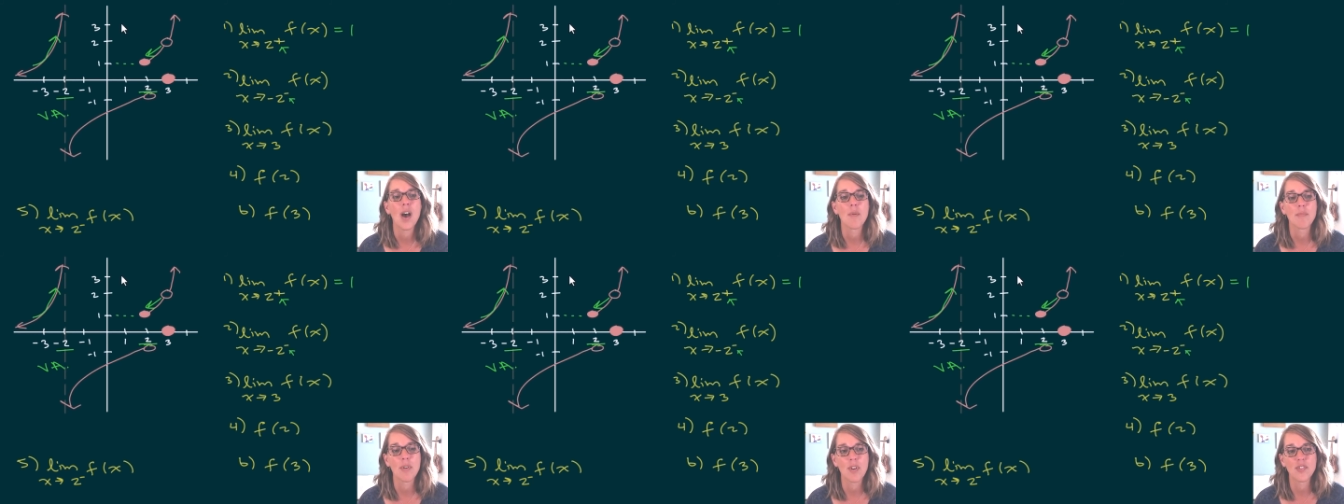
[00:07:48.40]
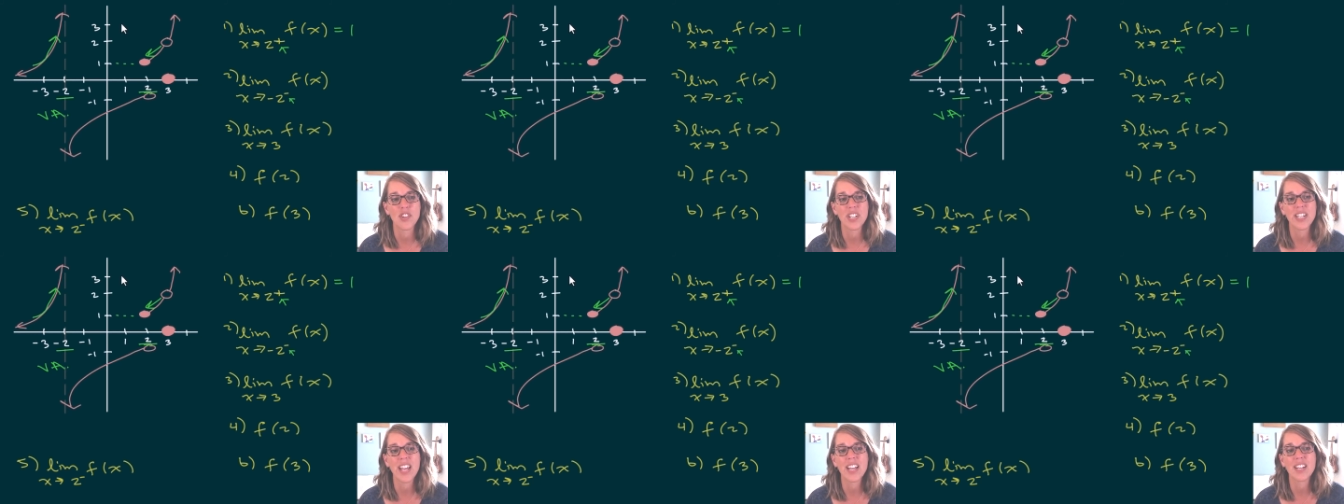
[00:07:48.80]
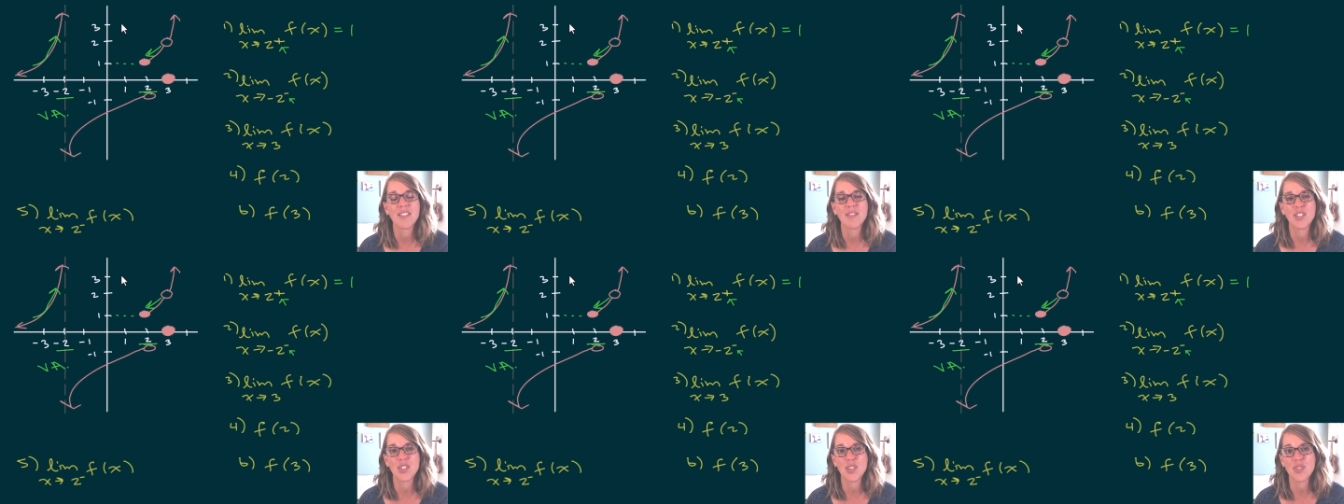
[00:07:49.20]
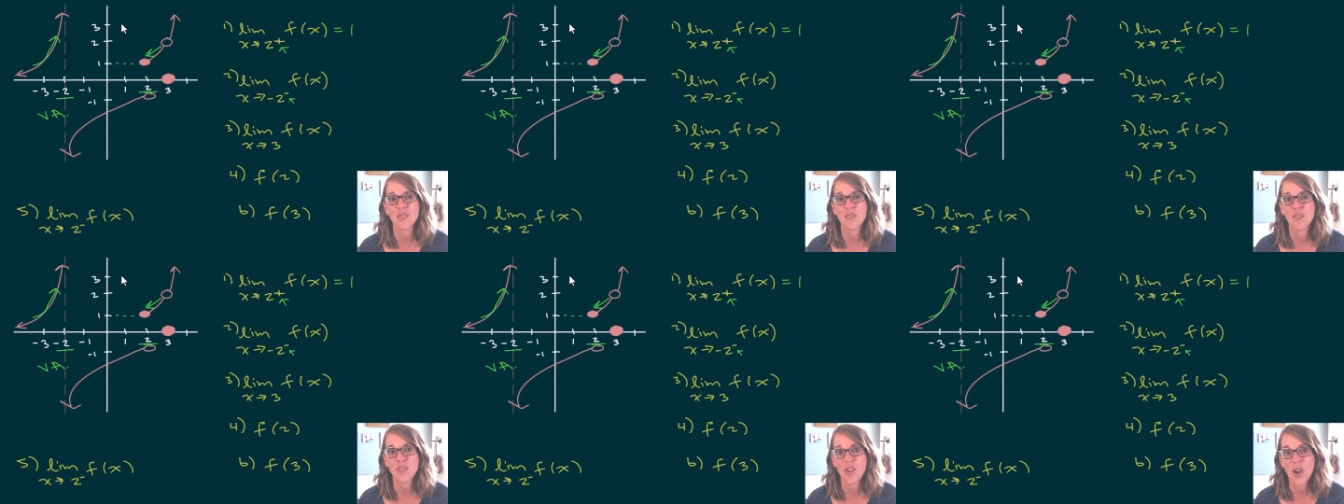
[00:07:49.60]
Approaching negative
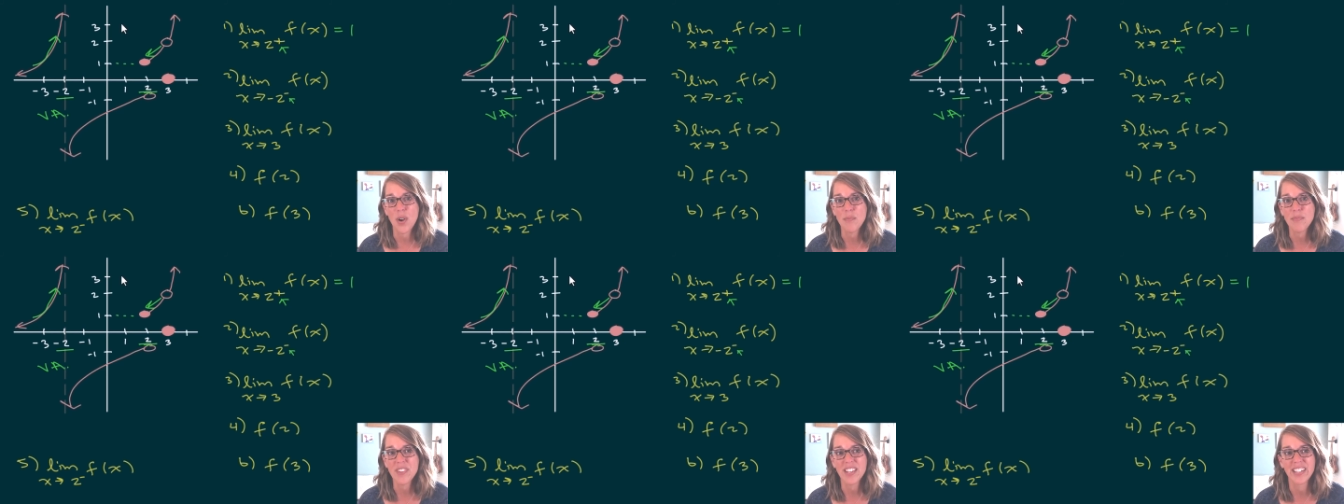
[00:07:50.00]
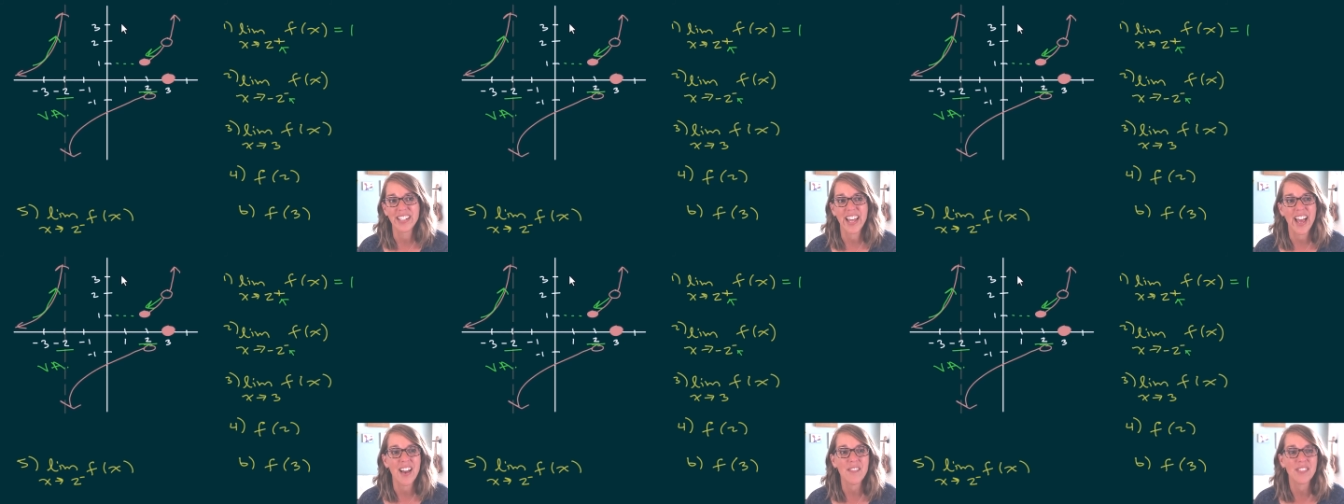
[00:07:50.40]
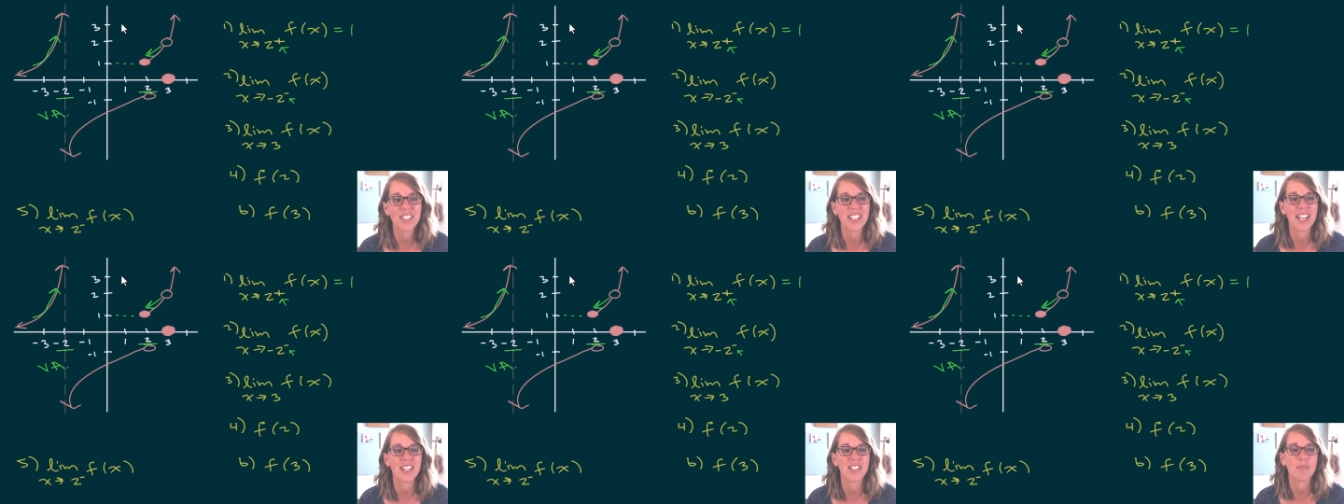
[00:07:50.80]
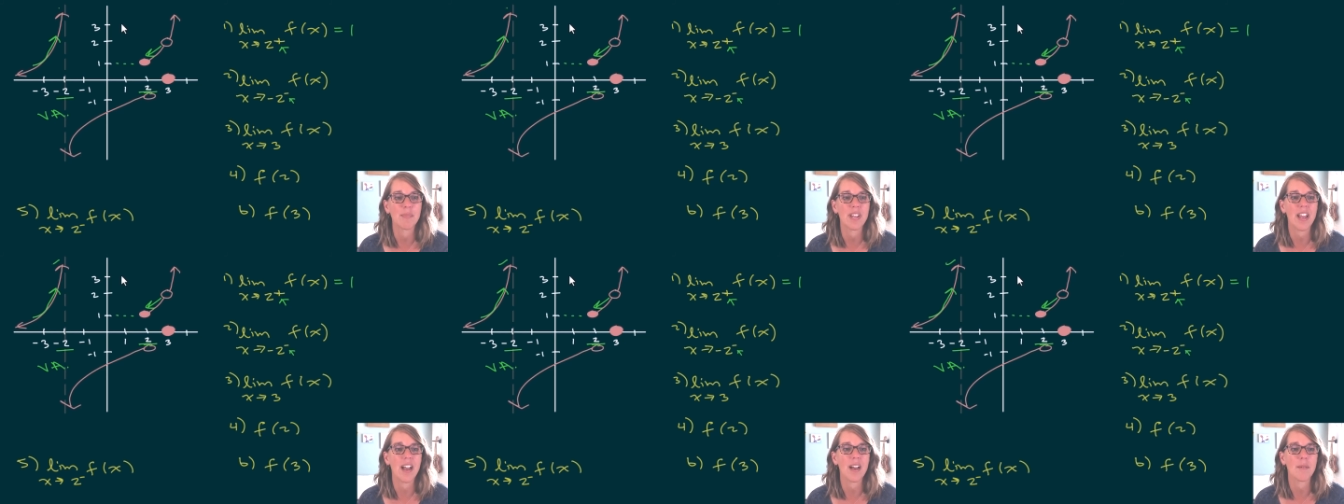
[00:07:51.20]
2 from the left sends
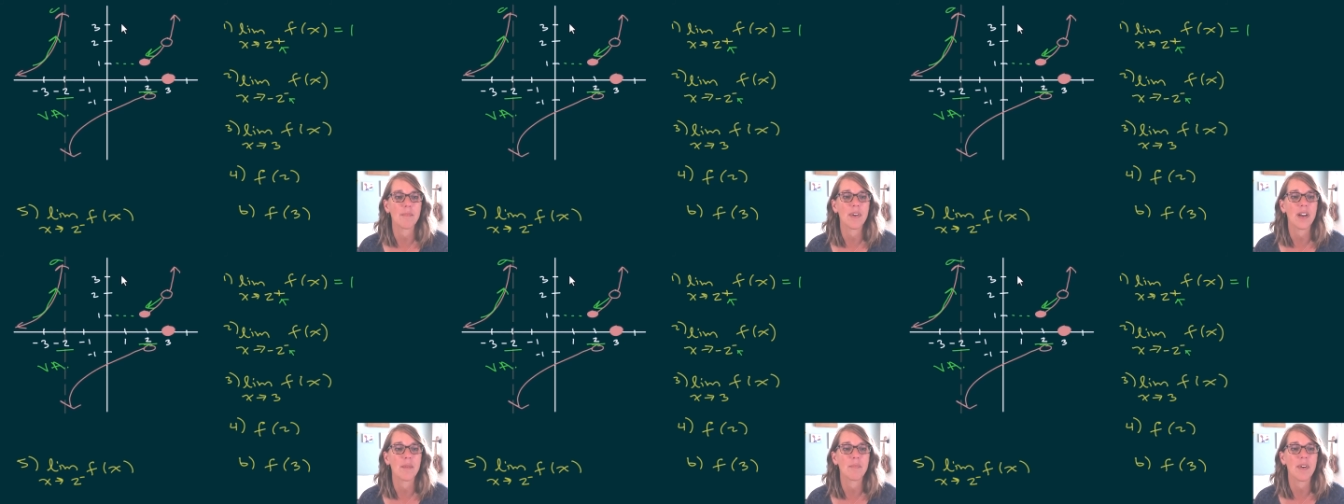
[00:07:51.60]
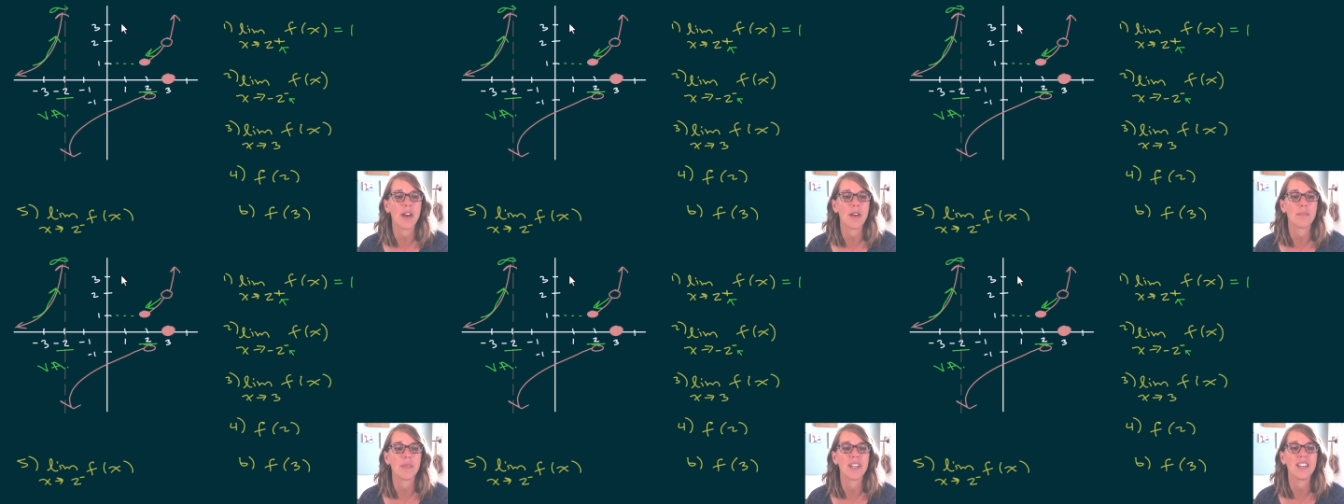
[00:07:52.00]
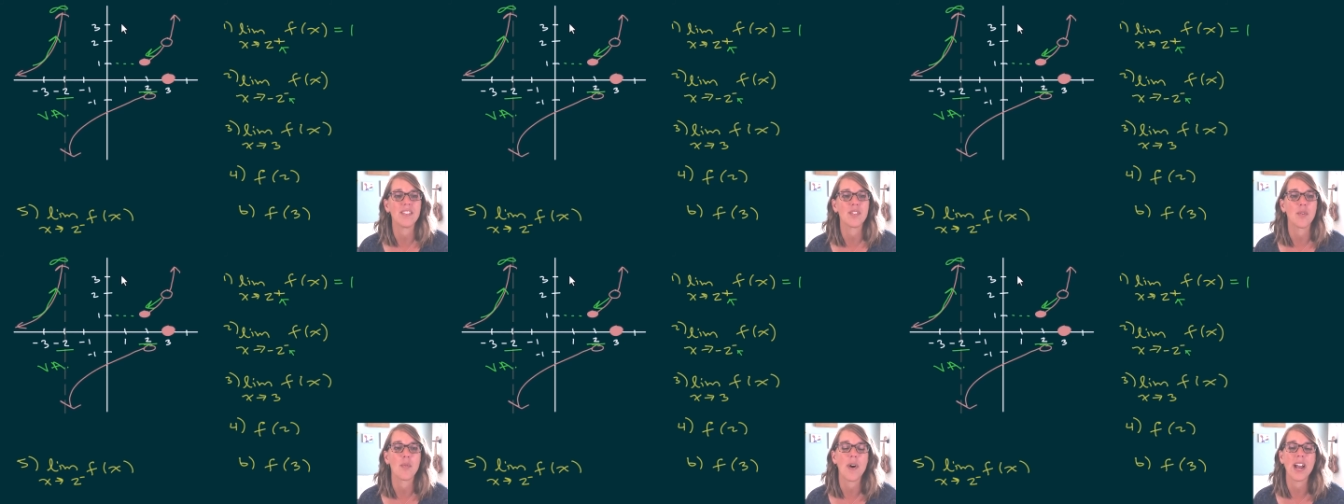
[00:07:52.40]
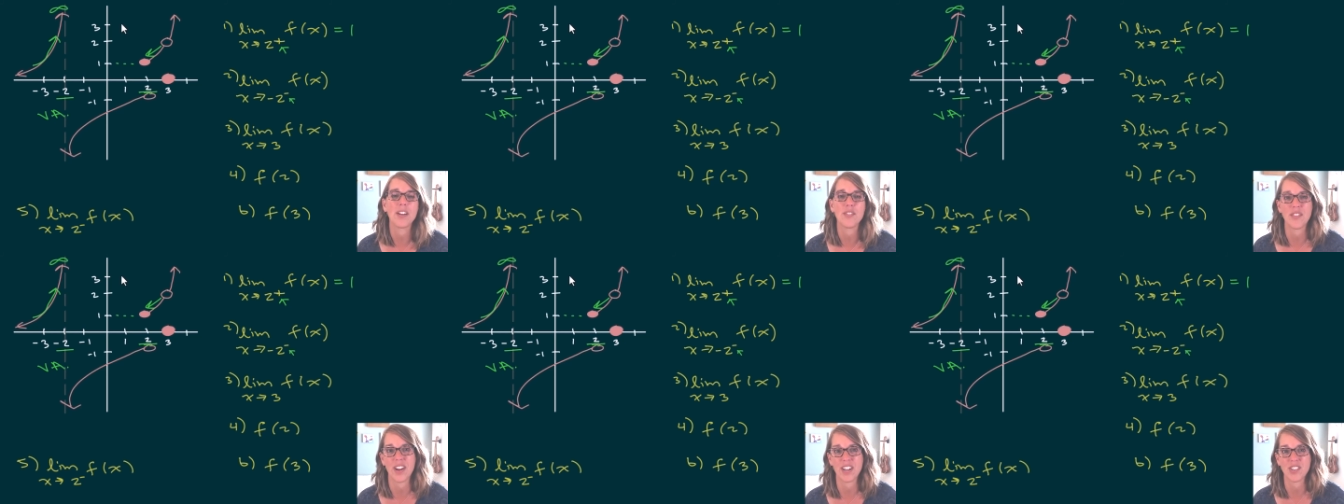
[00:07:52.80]
me up, up, up in the
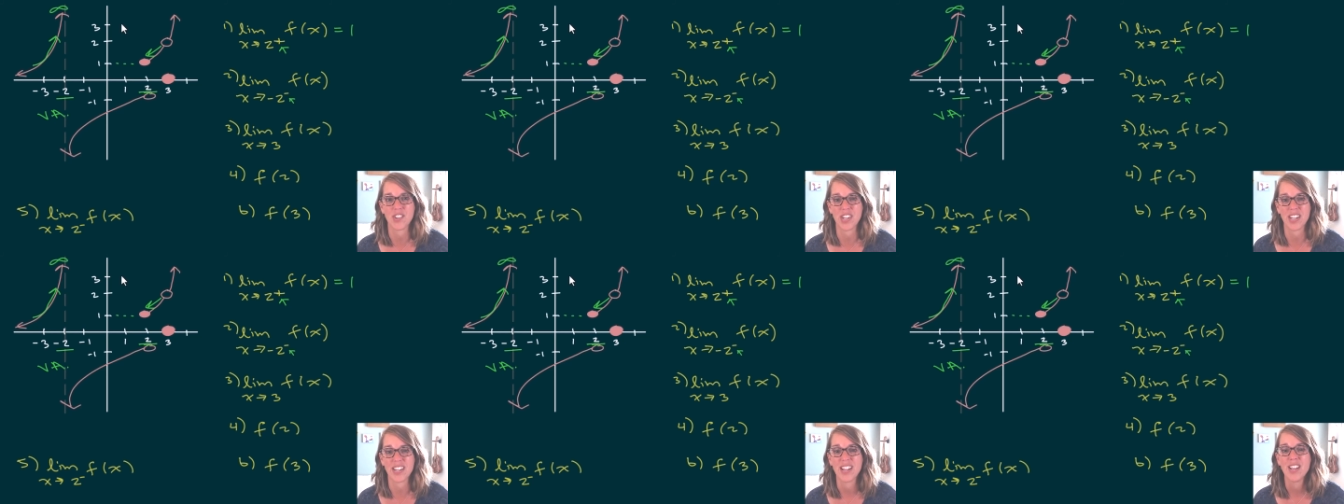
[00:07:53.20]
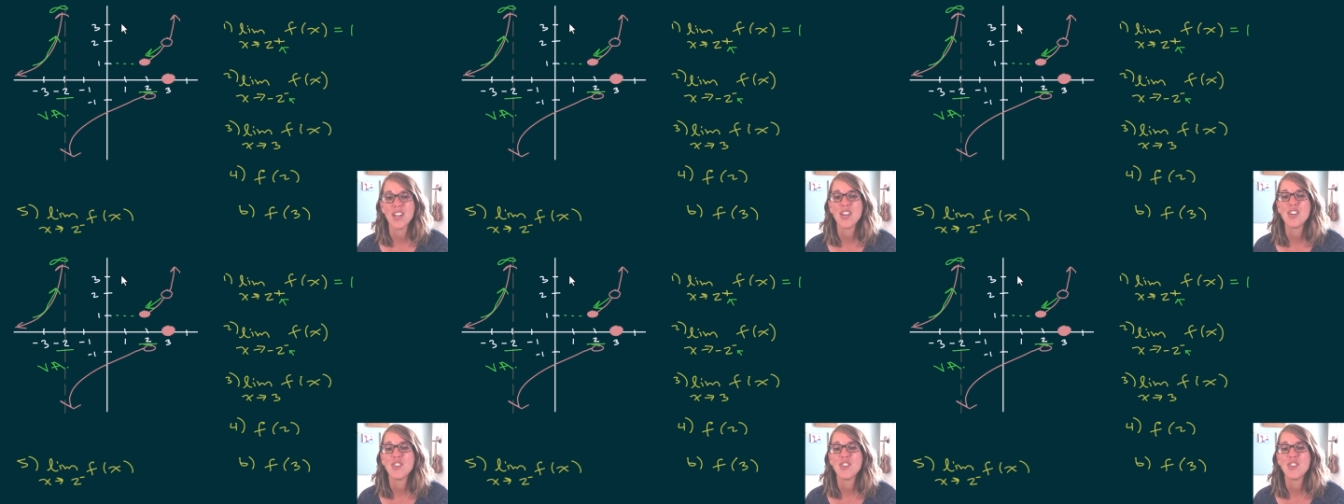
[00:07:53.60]
y direction